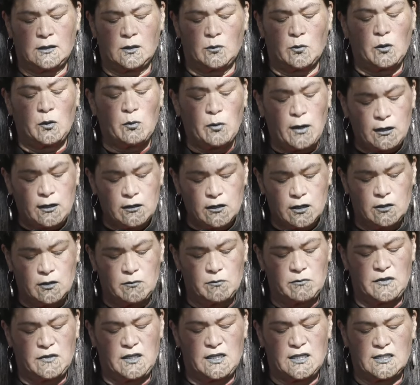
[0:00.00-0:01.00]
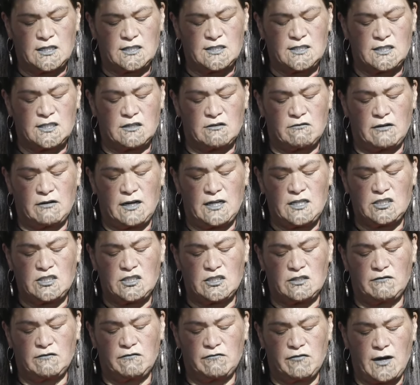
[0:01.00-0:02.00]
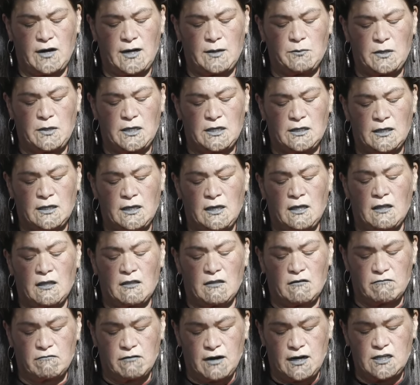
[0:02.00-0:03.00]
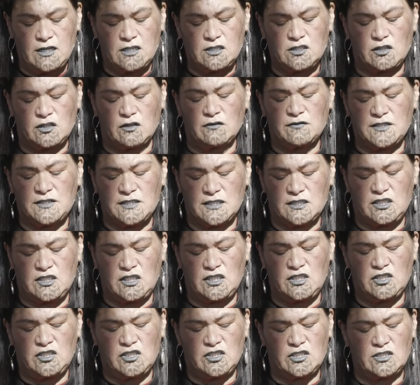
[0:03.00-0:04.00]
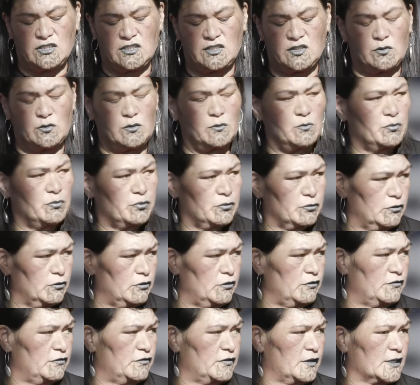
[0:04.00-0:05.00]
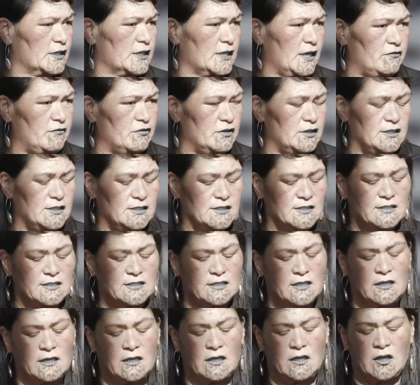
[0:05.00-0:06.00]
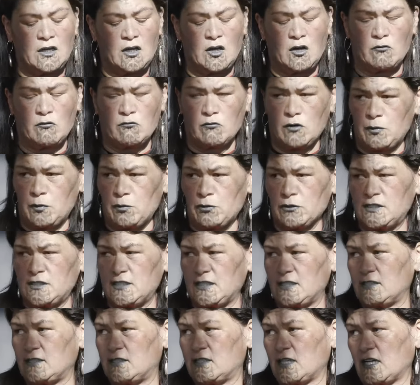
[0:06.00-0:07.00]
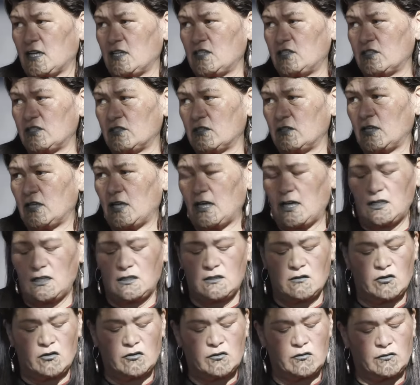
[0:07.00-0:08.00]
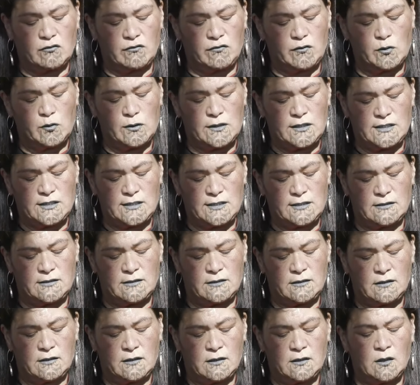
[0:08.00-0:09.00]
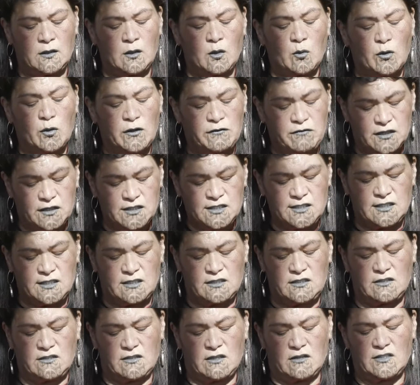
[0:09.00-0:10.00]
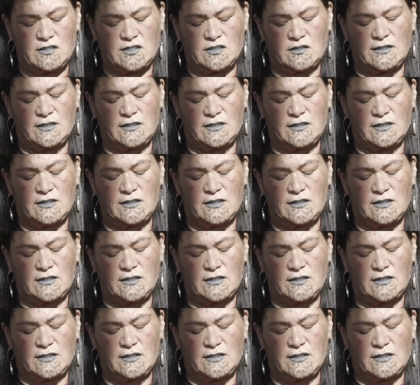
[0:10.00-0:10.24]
We welcome the consideration framing the range of suggestions to improve governance, representation and local voice. We've listened to those